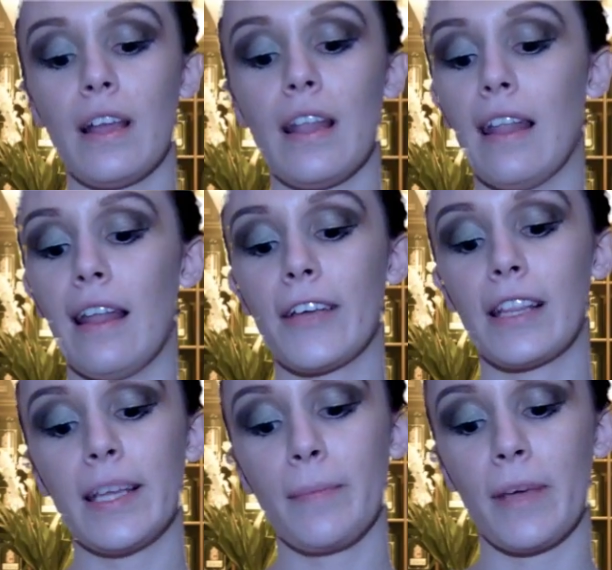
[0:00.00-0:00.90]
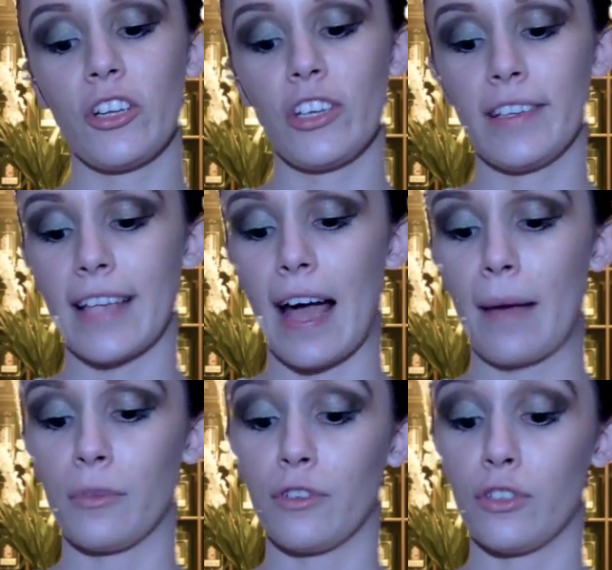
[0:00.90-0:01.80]
lovingly pinches
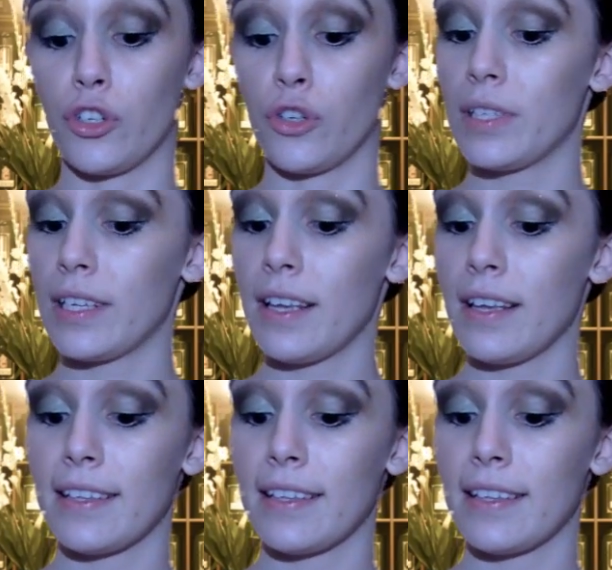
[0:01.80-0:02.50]
apple's juicy,